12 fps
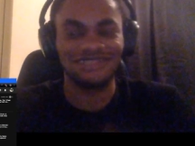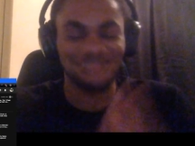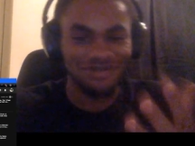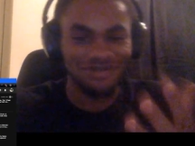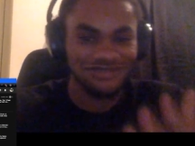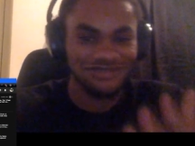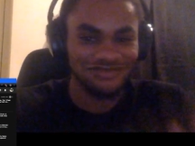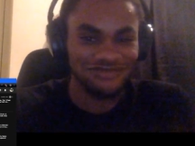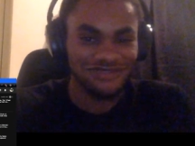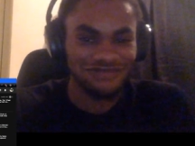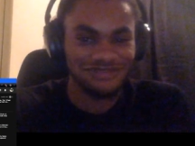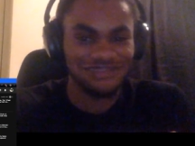stealing
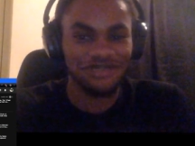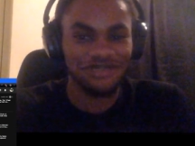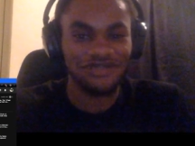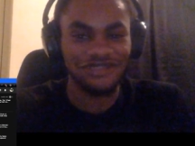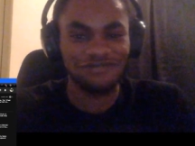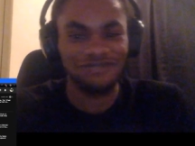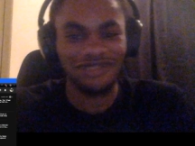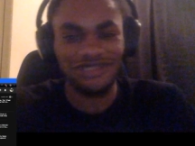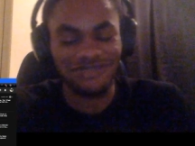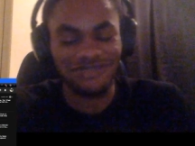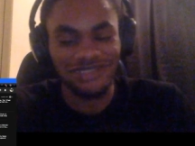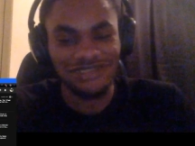Viserion back. I
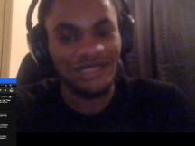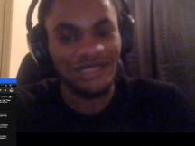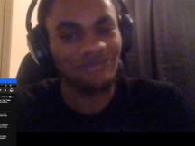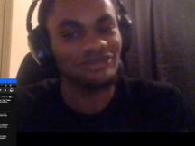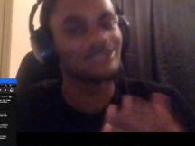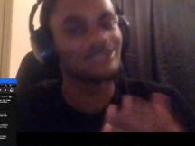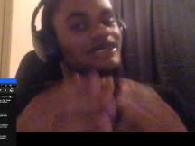don't think that's happening.